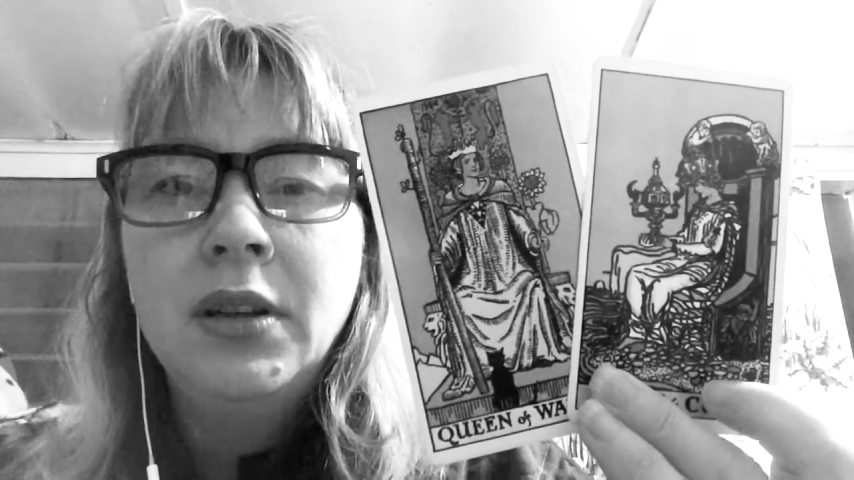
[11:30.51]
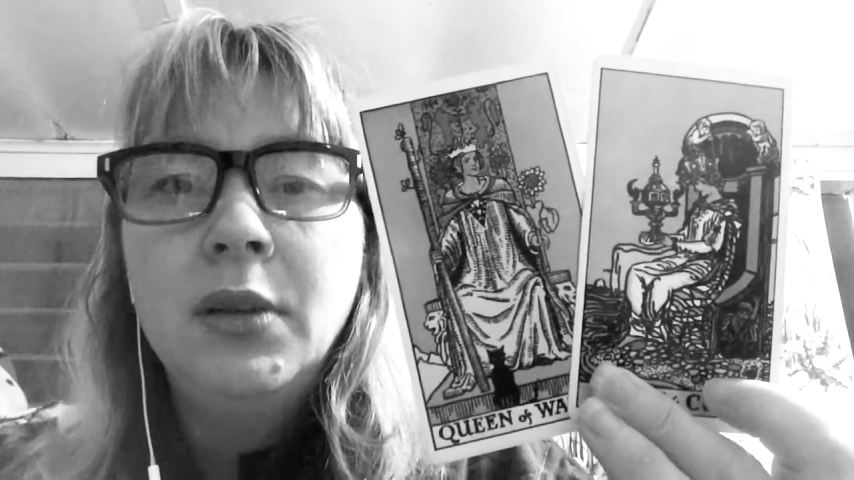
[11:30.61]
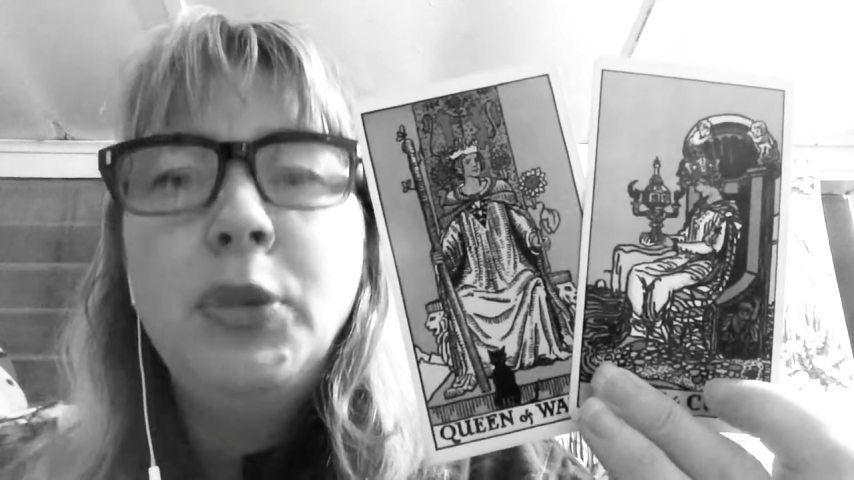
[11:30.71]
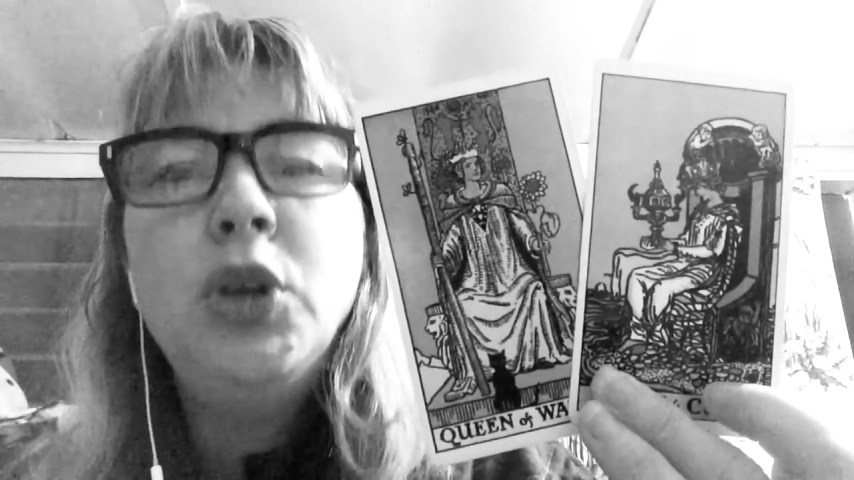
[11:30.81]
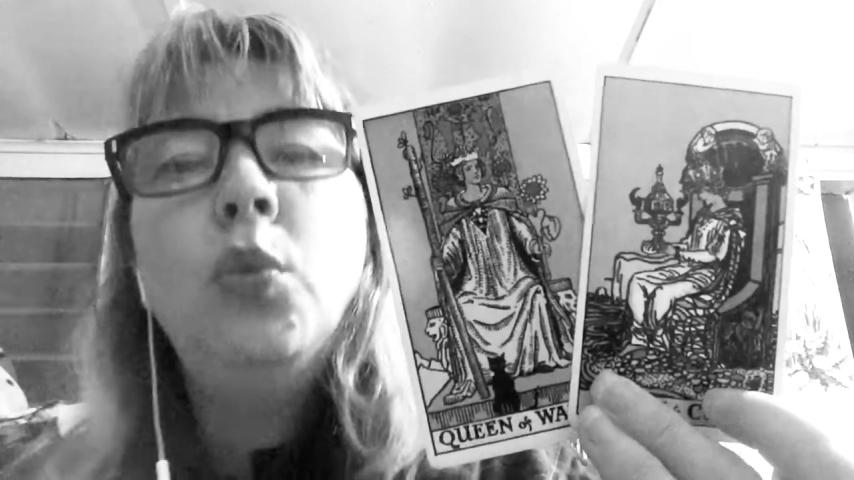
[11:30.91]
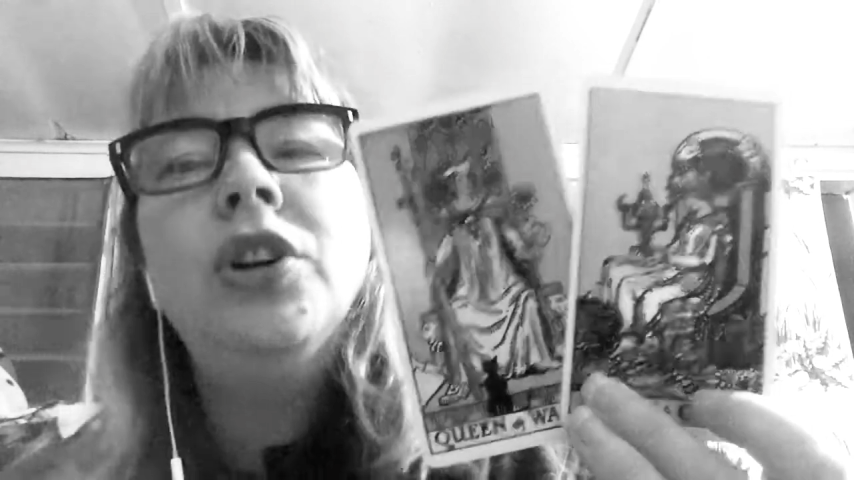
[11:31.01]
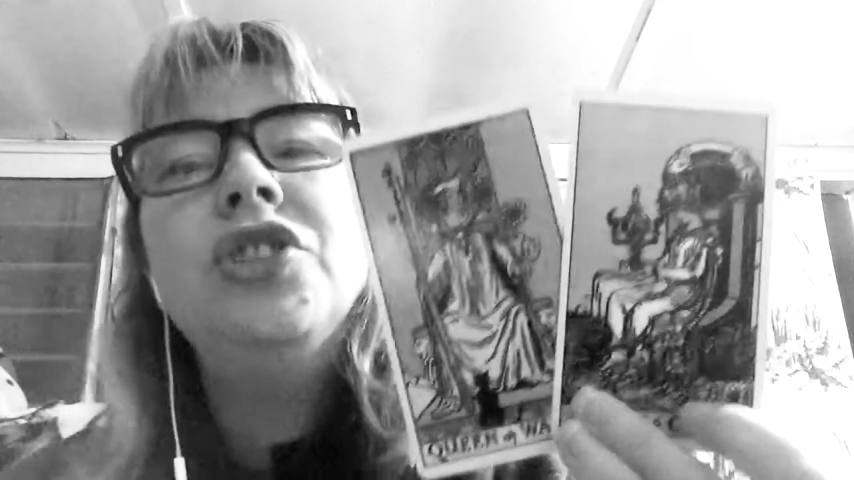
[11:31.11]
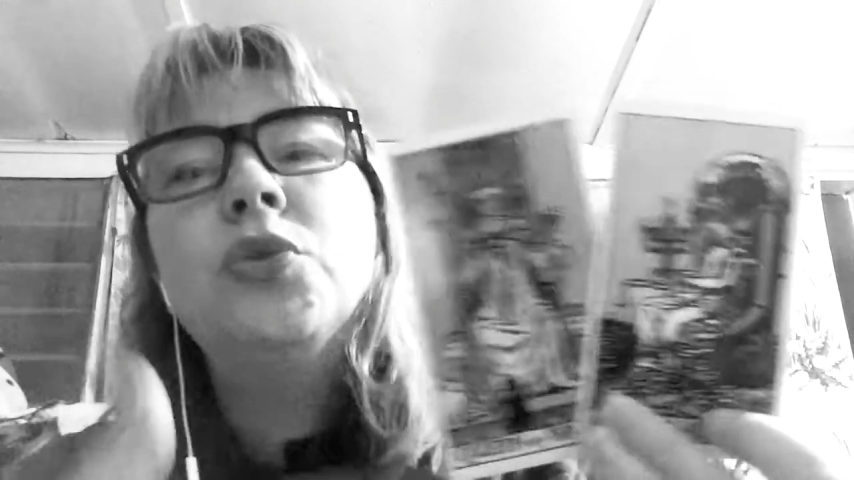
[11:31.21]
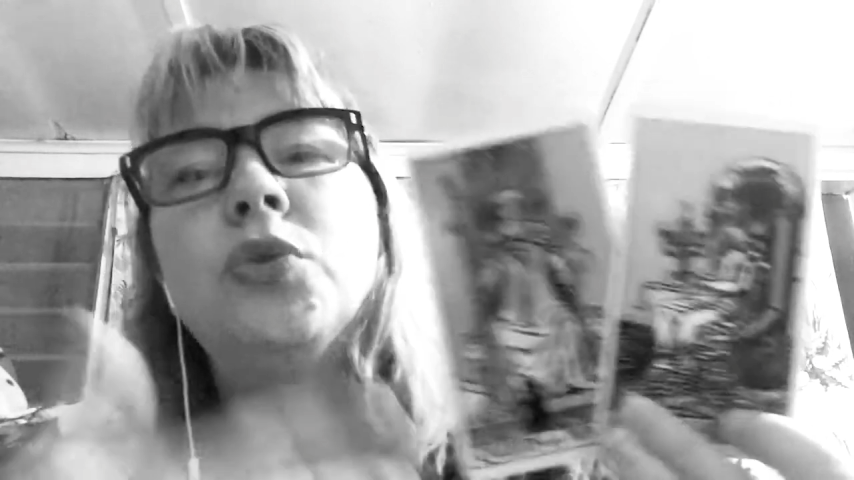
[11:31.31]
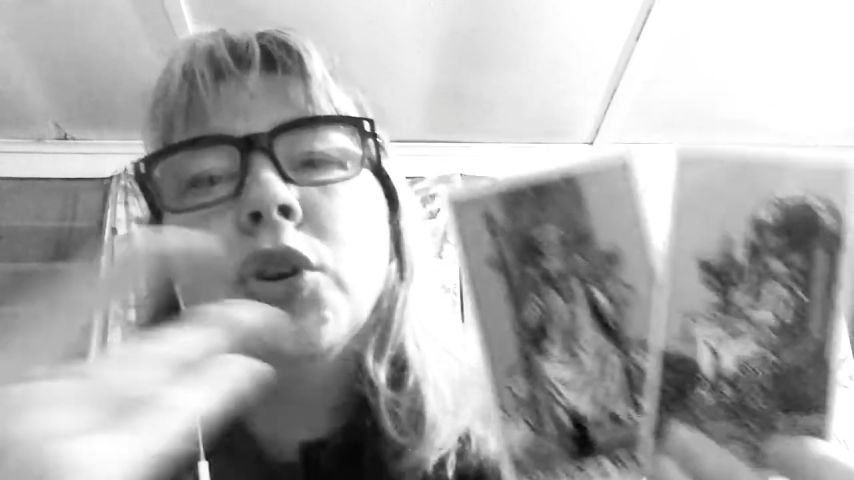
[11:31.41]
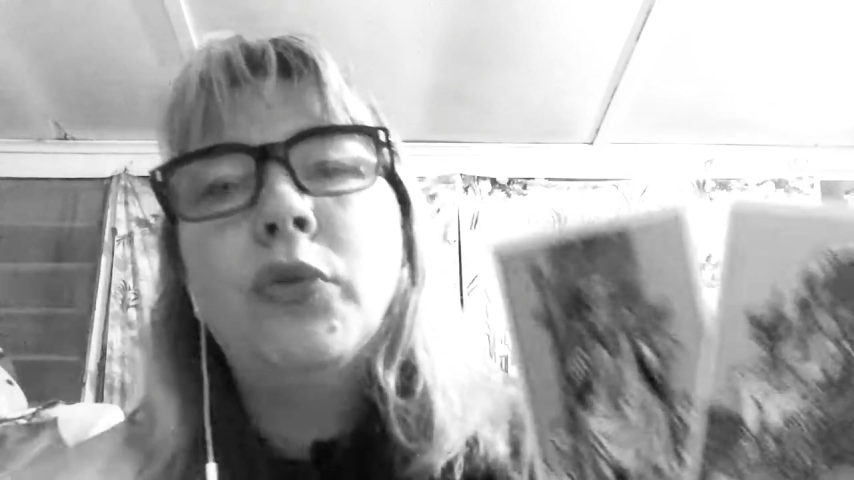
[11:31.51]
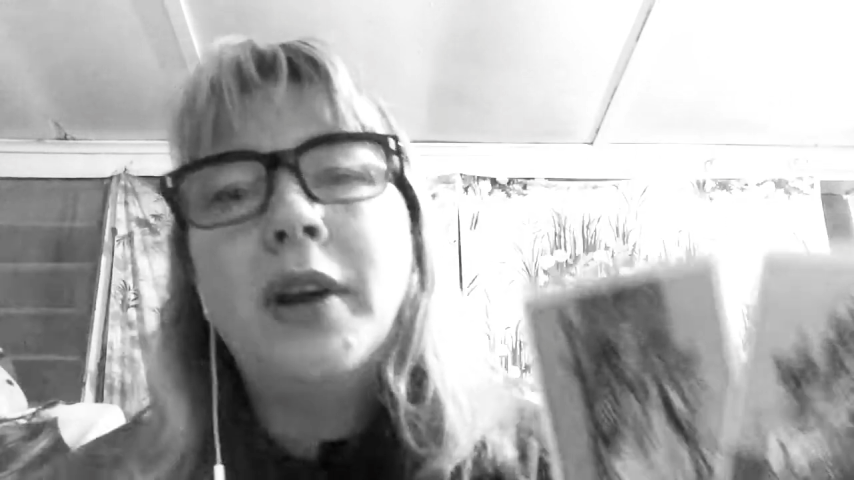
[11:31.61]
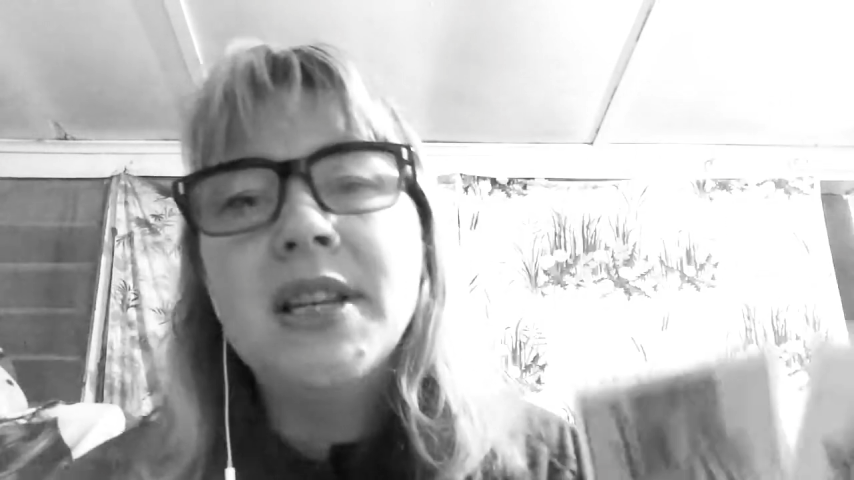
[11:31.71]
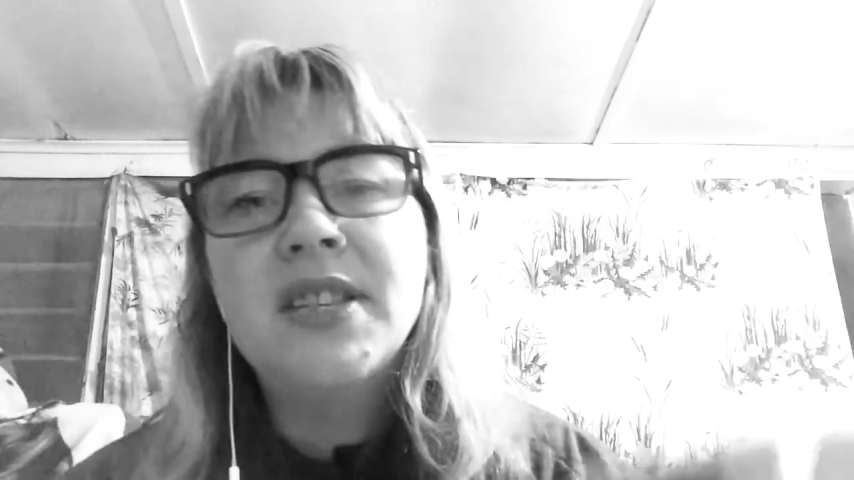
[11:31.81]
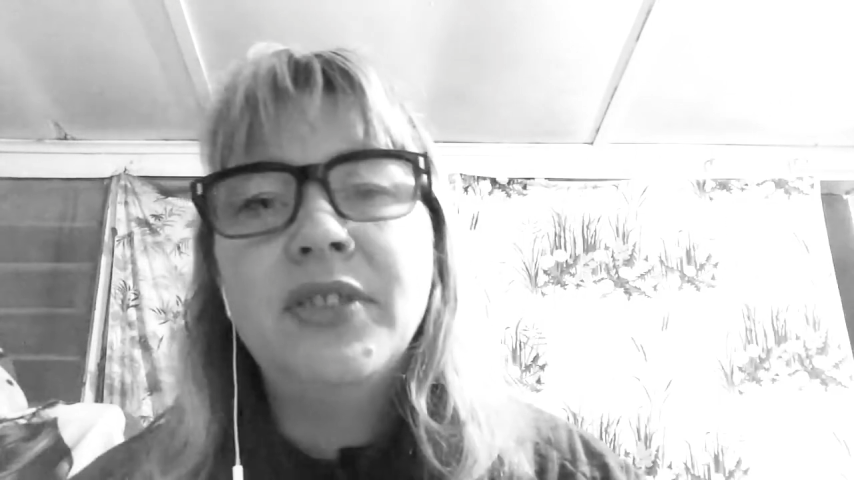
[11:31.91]
but you want to do it
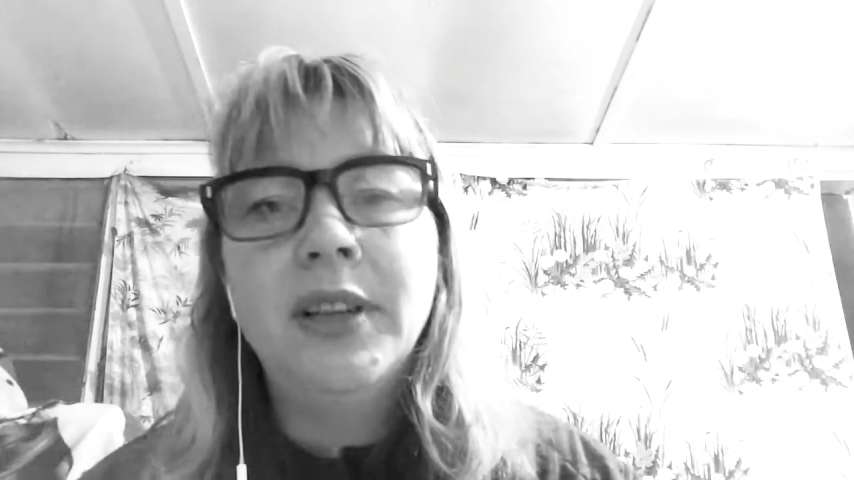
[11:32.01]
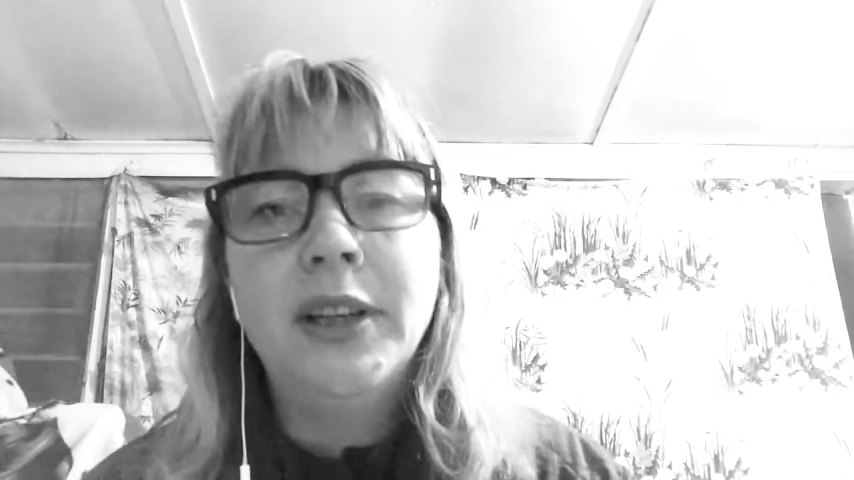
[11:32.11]
gracefully.